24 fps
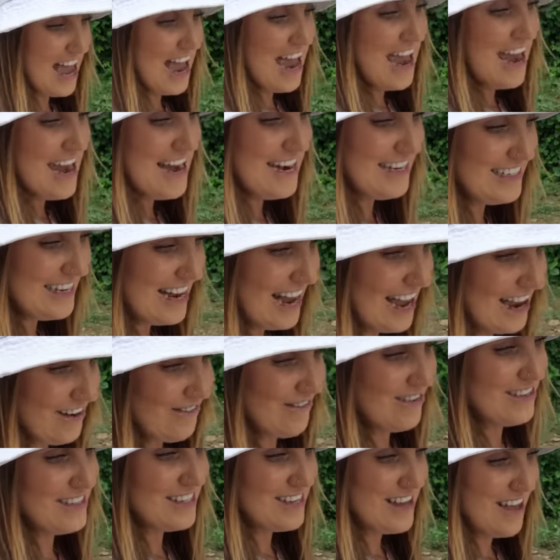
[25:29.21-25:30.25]
Gate
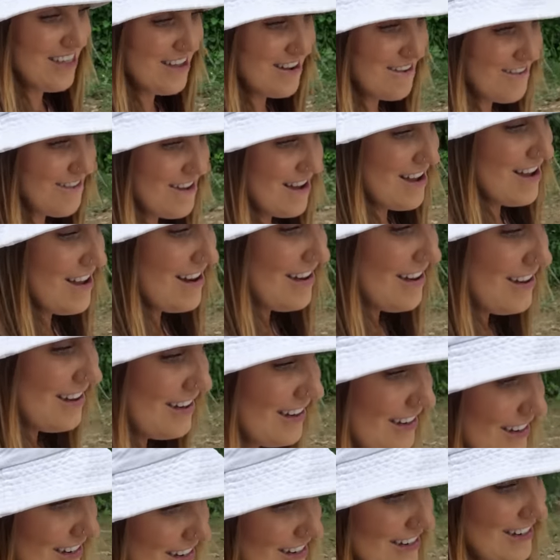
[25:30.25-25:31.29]
and what's the other
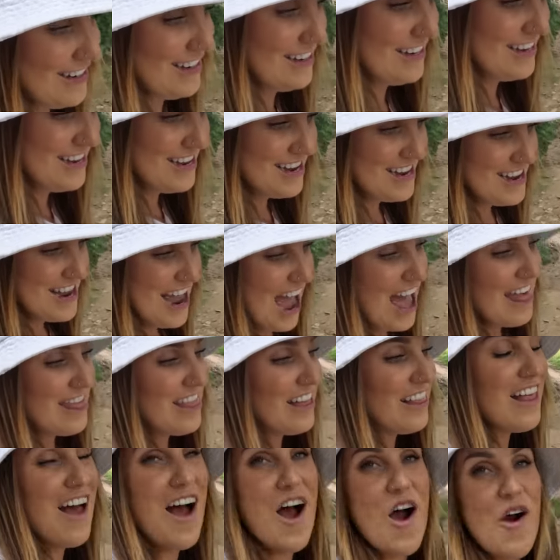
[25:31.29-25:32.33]
one?
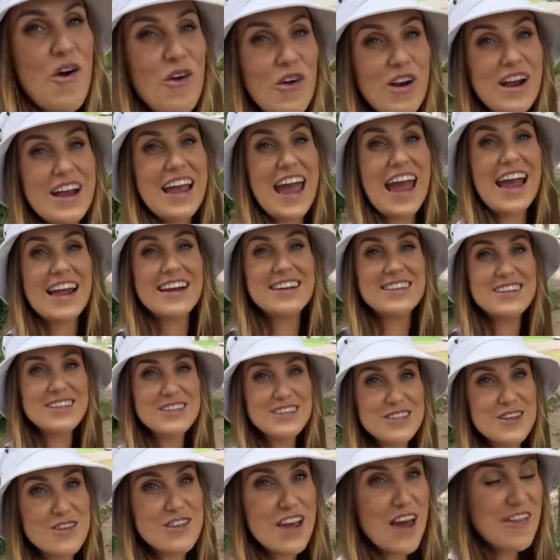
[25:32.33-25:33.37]
The Lahori Gate.
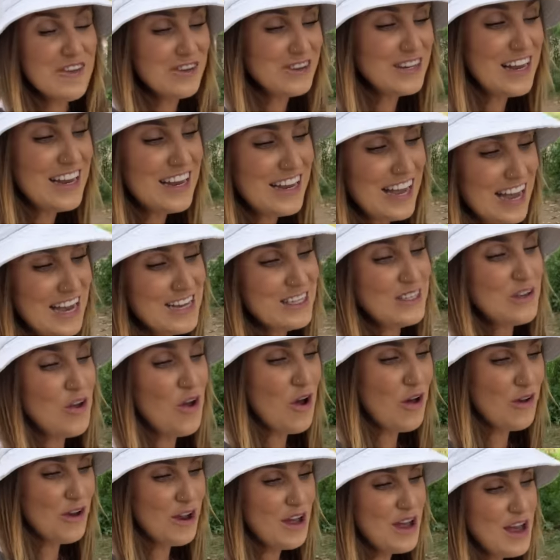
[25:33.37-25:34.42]
So the other gate's
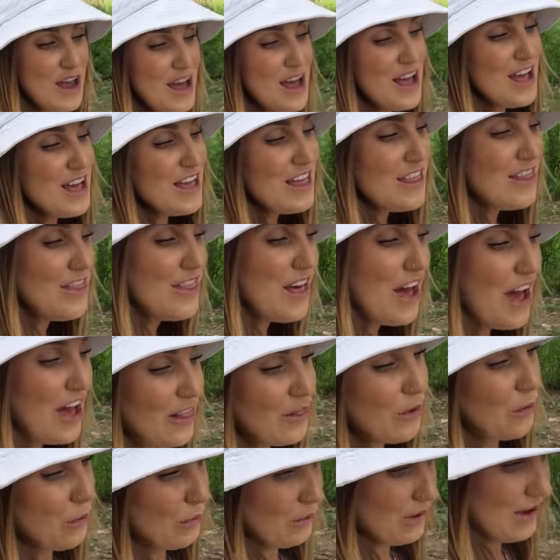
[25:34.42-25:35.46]
called the
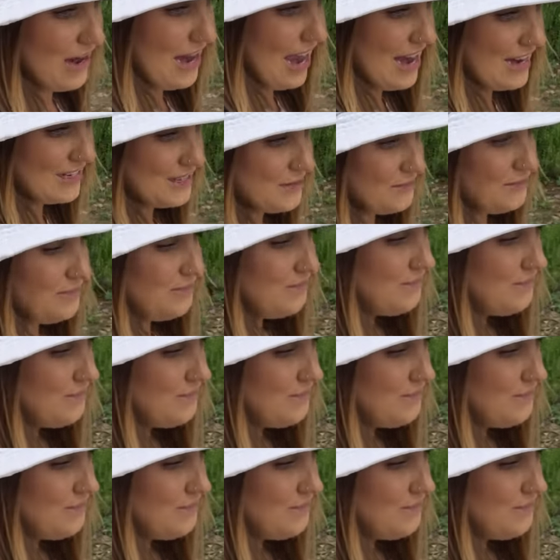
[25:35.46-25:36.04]
Lahori Gate.